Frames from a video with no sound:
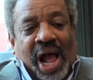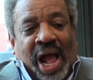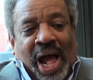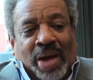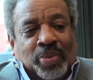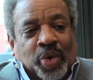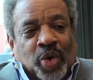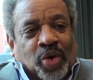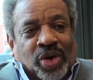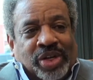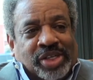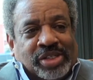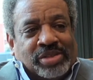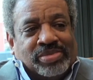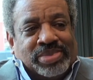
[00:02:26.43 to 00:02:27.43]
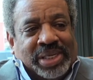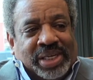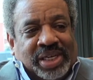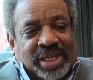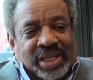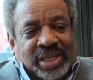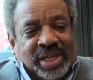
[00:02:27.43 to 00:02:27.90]
I'm going to
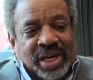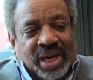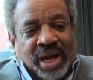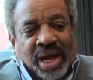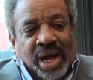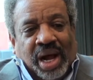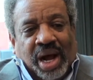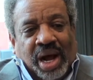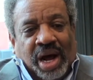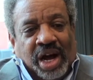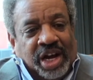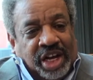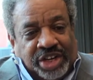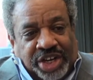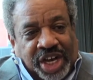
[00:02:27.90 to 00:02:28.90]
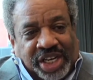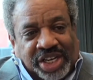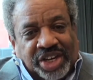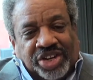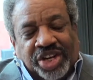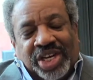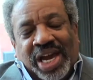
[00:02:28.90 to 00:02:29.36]
be
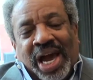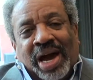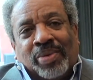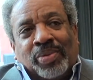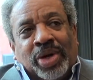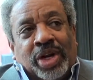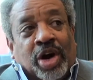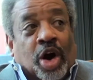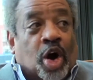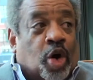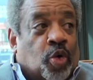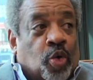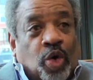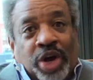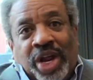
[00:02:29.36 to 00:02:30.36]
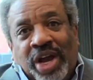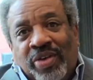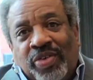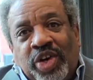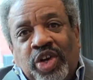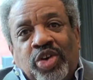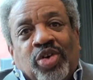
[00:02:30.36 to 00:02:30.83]
addicted to gambling or
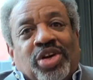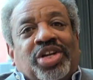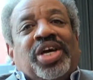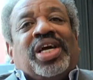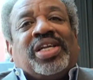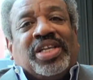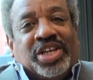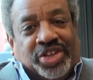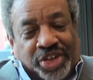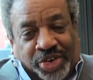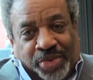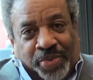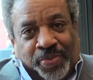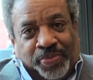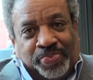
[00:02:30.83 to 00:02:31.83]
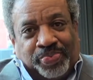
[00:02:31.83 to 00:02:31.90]
whatever you're addicted to.